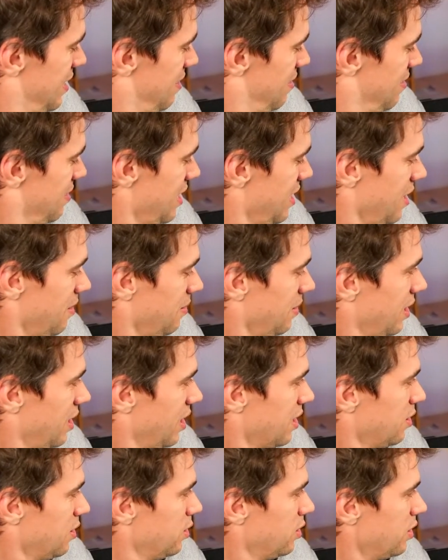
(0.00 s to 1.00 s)
Yeah,
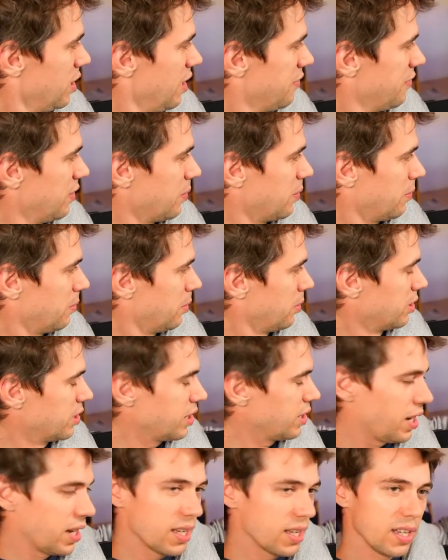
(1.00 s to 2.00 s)
I used to have a wooden
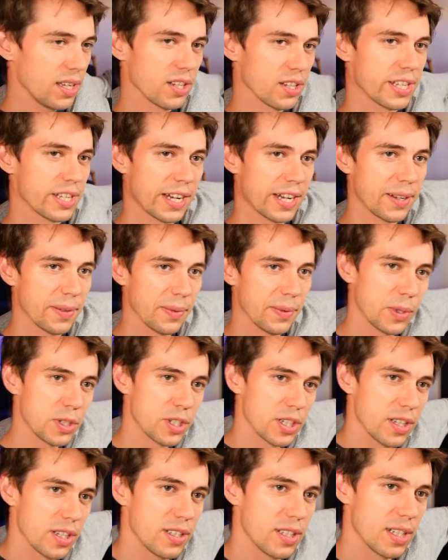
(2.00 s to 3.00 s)
IKEA chair,
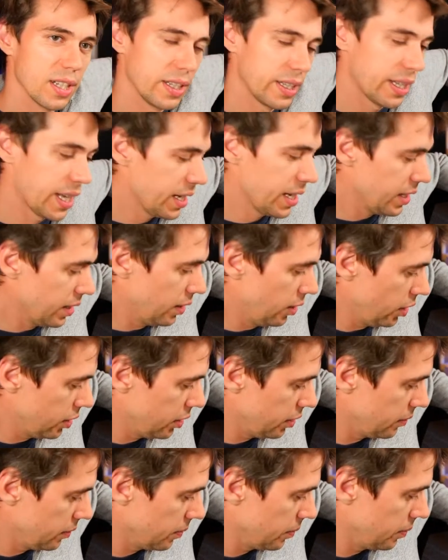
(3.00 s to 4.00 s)
which I still like a
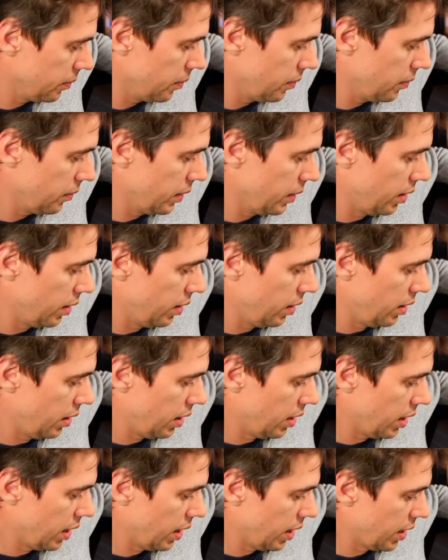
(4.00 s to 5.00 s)
lot.
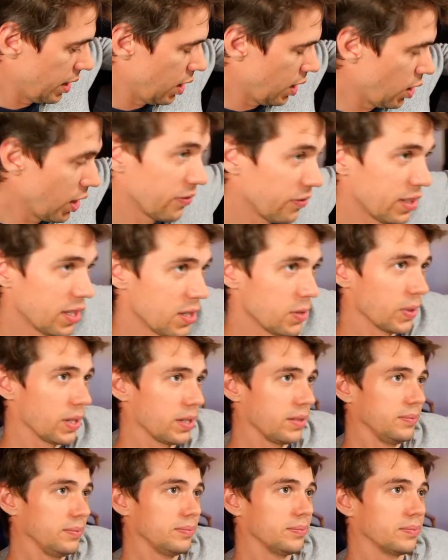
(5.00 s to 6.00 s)
And now I have this
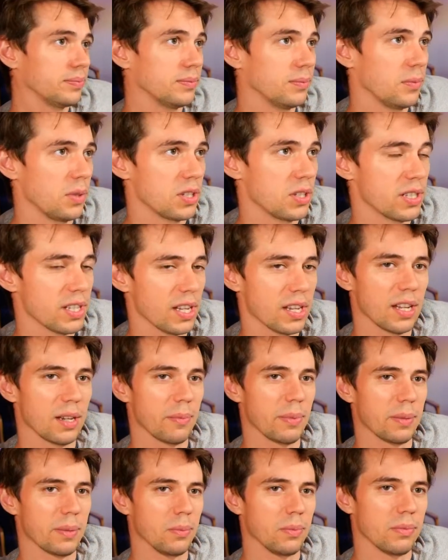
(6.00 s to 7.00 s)
one, which is a
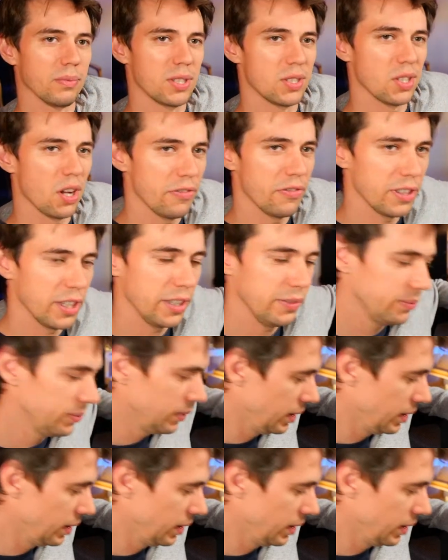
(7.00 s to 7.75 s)
little bit softer,